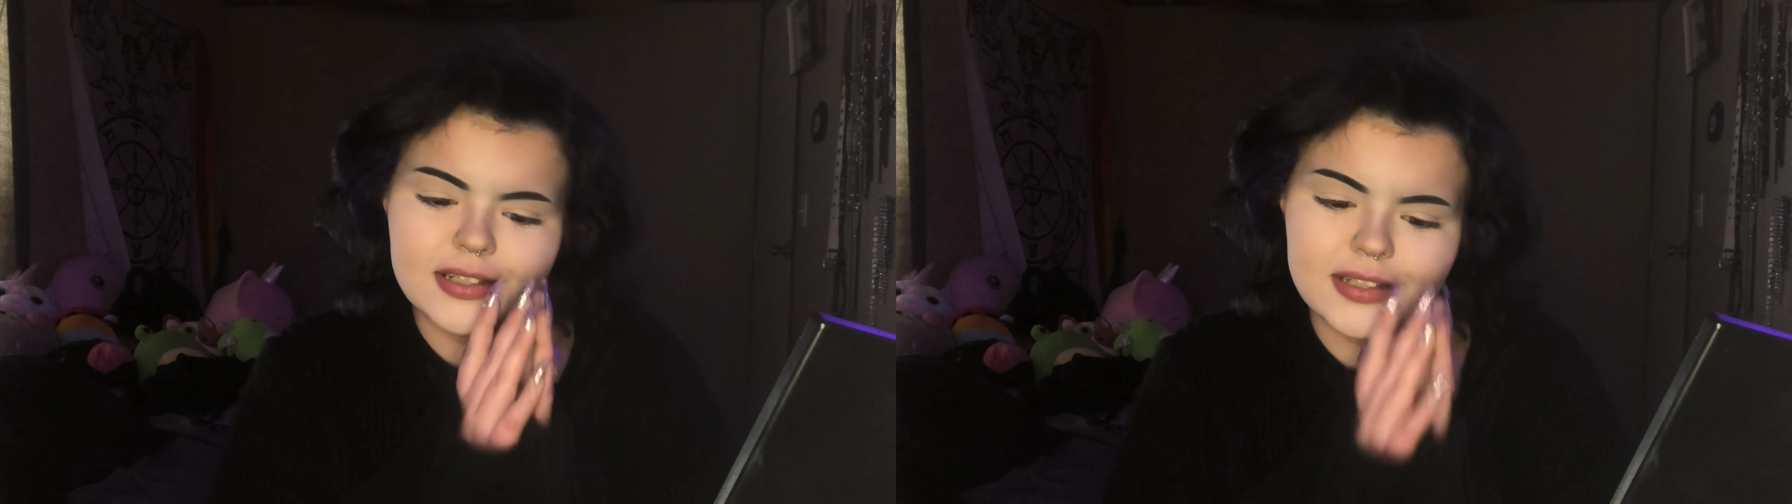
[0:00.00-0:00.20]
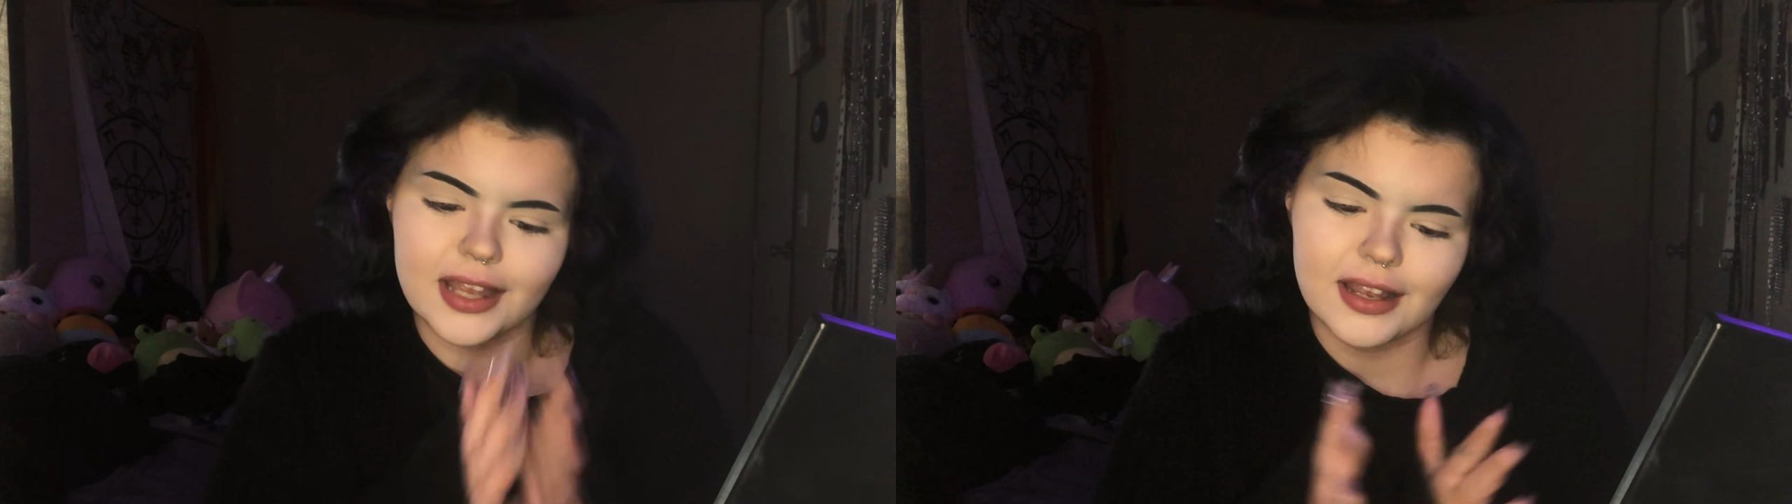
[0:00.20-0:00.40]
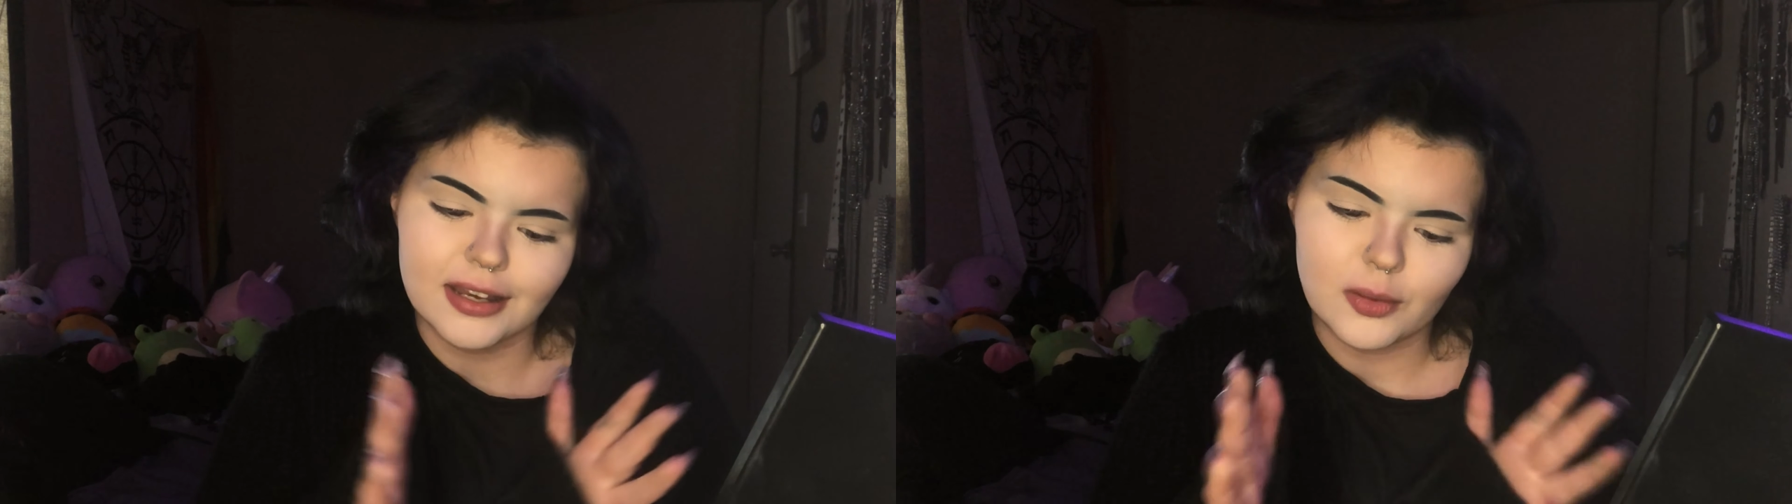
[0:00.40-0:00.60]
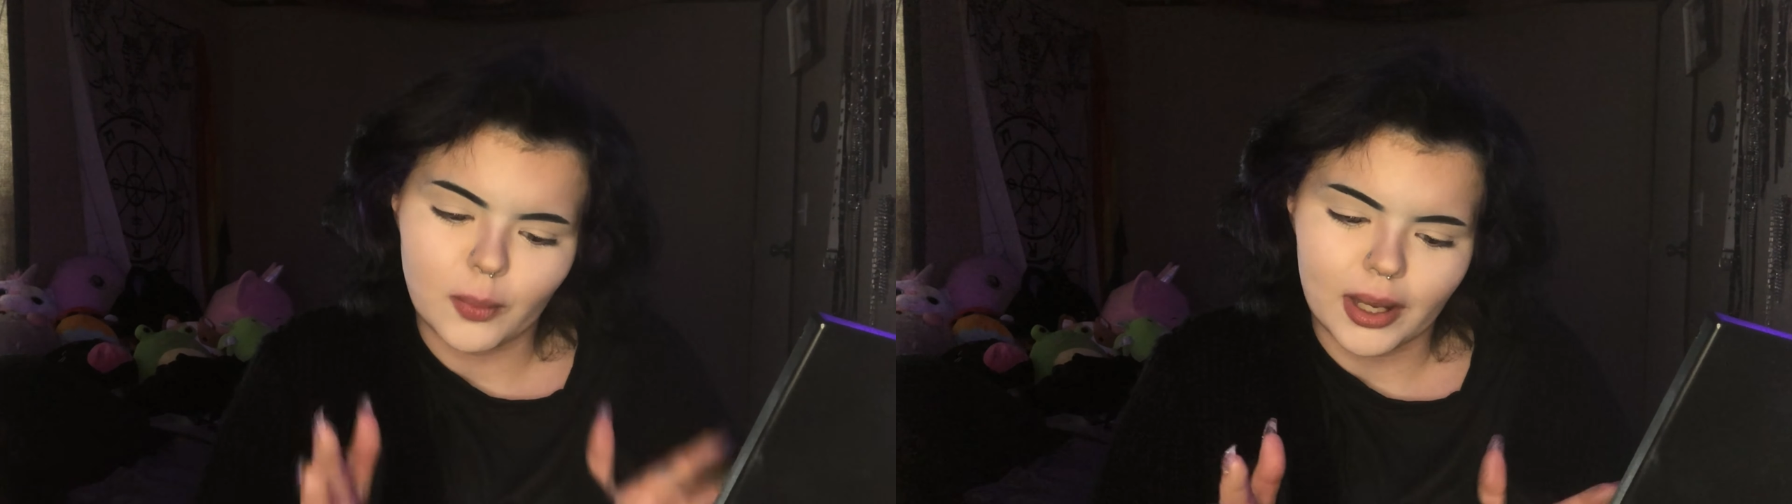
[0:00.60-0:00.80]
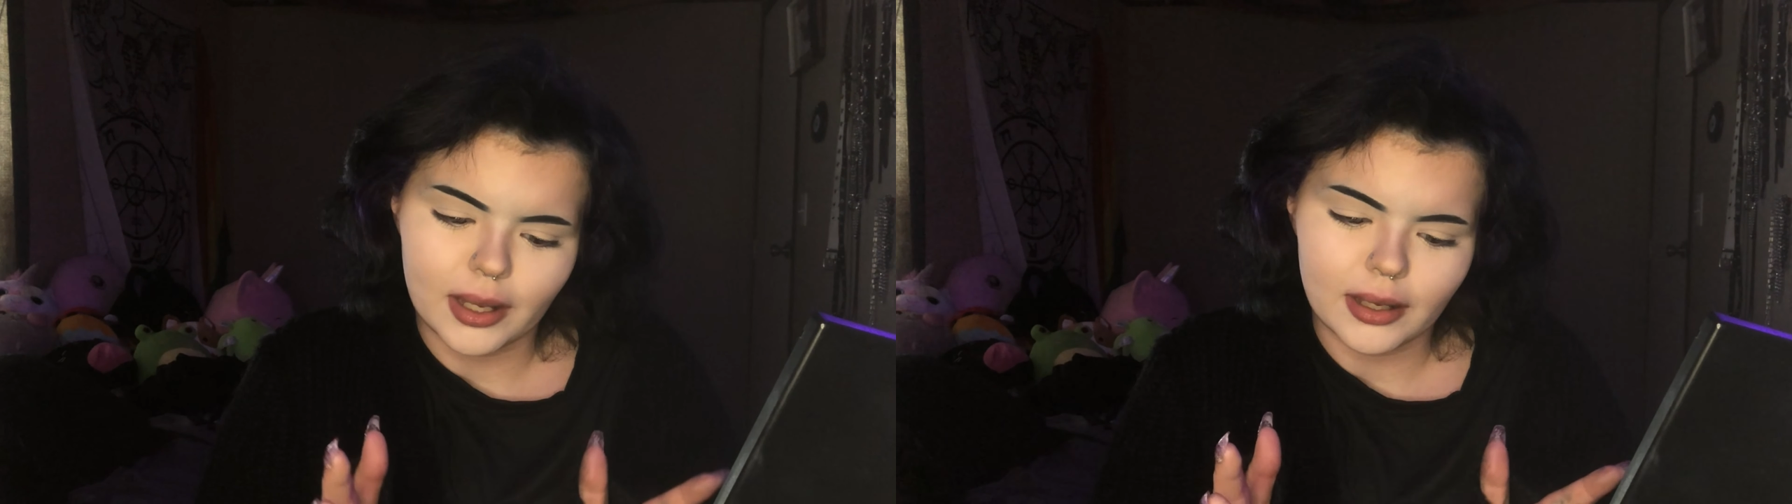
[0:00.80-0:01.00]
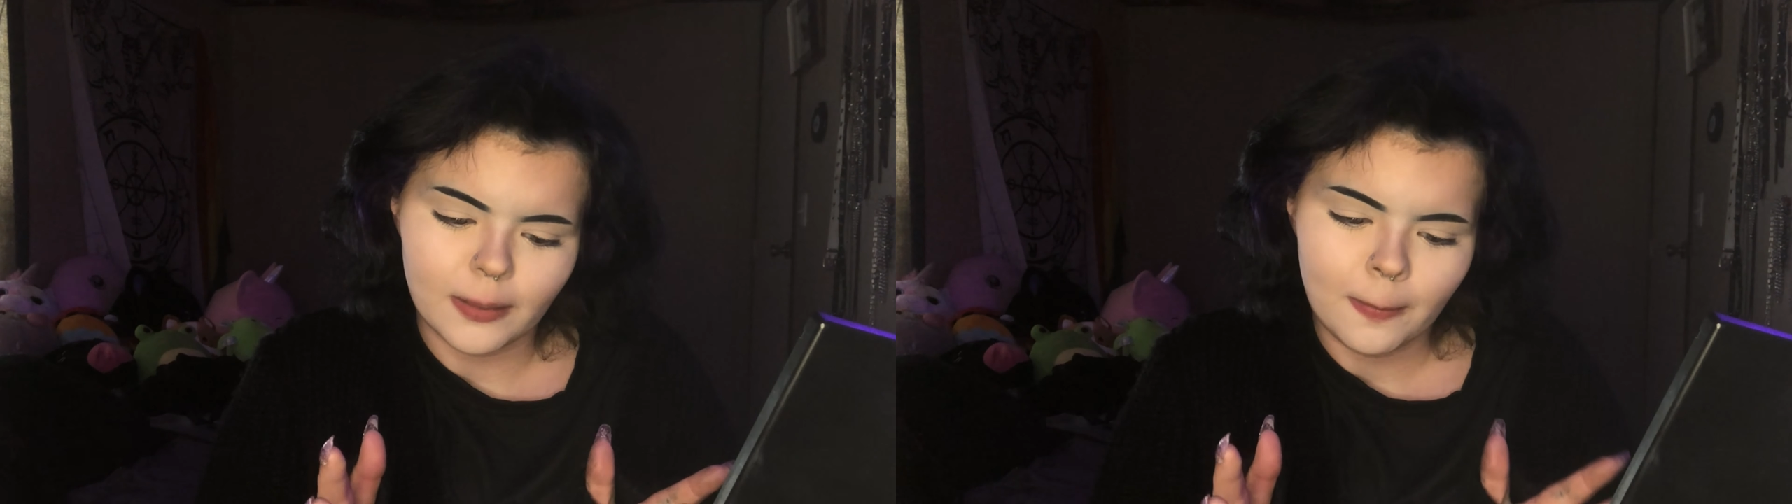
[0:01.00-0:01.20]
dandy way.